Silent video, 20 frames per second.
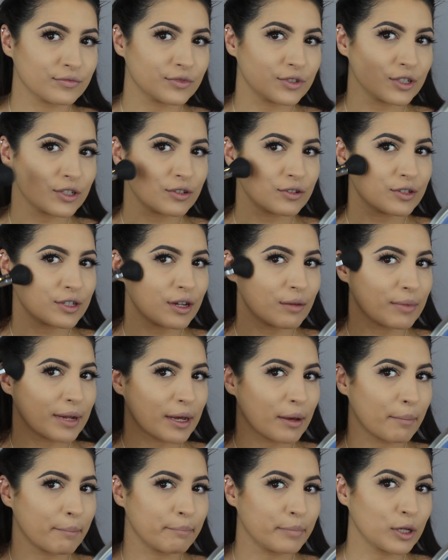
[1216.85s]
Just, you see, I'm
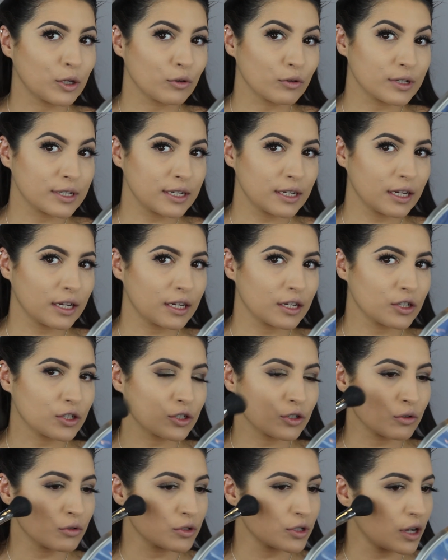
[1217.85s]
like building it
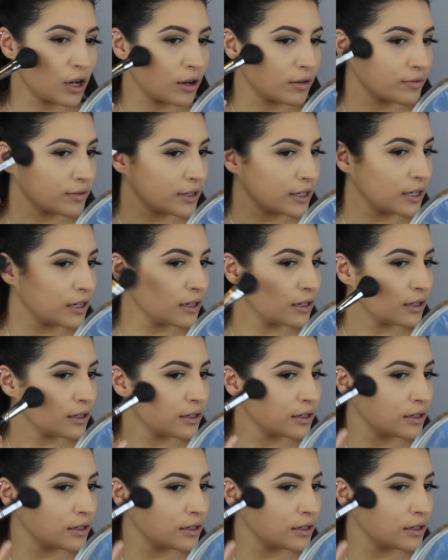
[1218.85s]
so softly.